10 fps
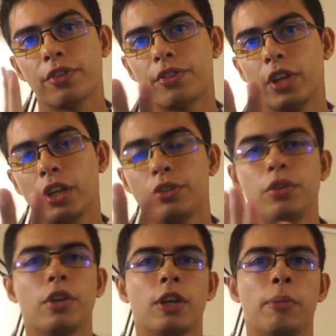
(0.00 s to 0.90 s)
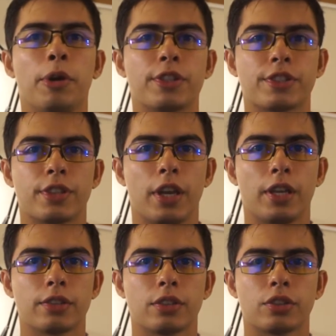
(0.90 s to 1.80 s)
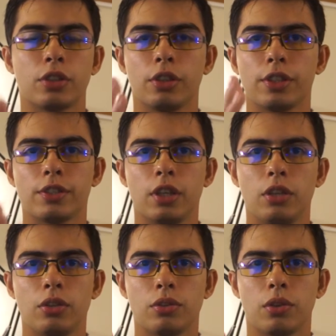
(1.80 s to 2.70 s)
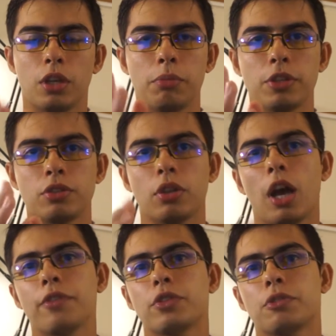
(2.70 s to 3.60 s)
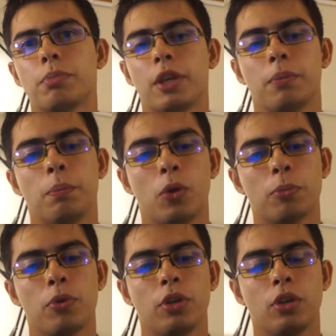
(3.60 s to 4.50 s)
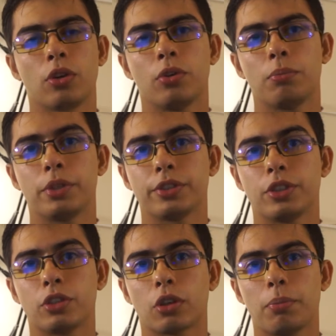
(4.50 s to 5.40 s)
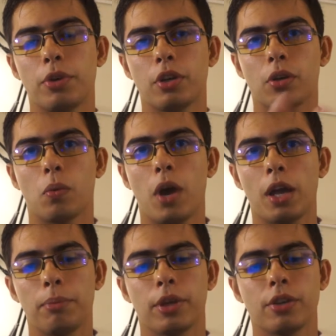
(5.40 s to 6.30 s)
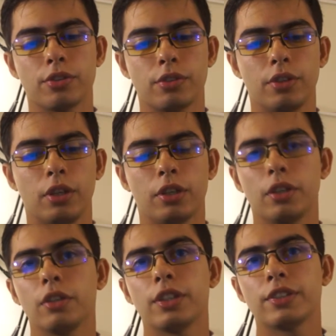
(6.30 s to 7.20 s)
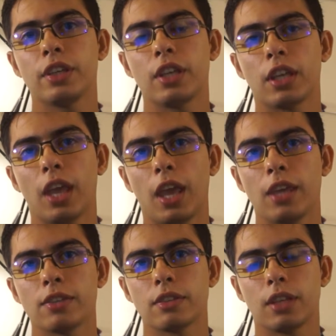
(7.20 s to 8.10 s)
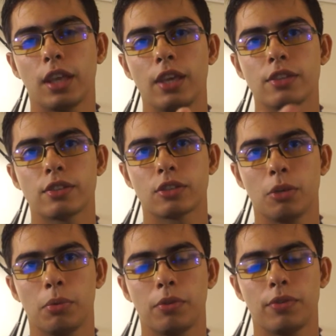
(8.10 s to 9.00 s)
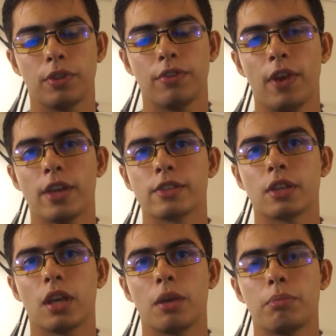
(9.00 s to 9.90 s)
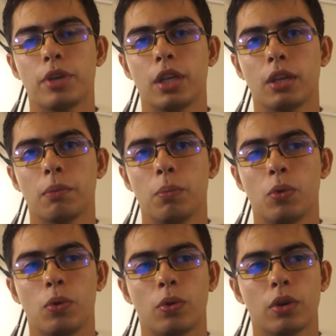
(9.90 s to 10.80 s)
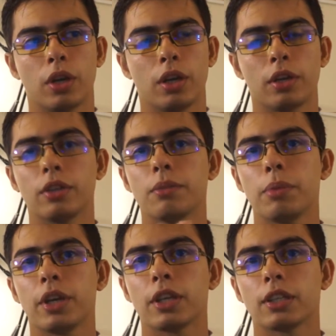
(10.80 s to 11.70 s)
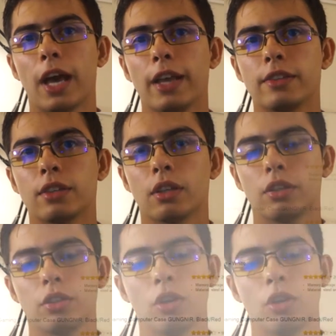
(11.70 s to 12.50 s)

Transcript: three, do you care about aesthetics? So let's say you do. It means you'll have to spend more money on building your computer. Why? Because there, let's say the case some of the fans bring lights, you